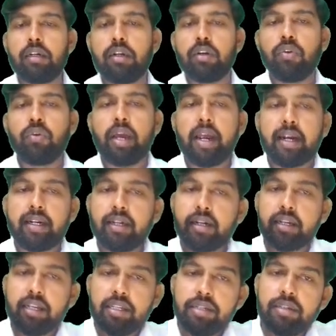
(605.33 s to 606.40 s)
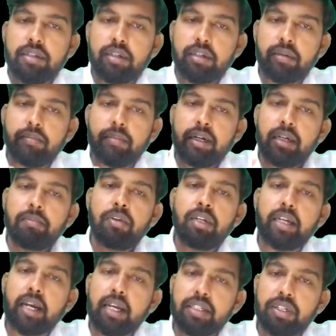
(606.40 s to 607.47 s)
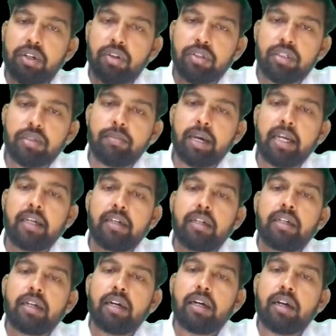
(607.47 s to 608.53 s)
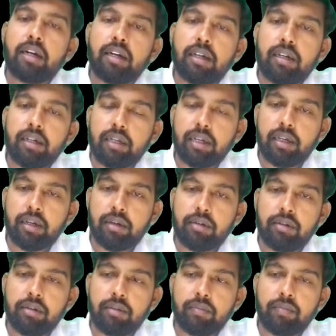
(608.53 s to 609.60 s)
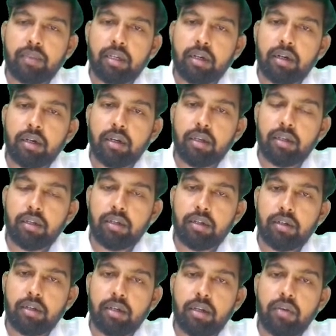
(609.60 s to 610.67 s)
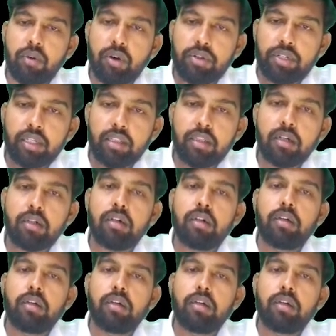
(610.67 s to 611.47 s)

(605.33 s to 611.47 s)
to act against the metabolic acidosis by uh, uh, dewashing the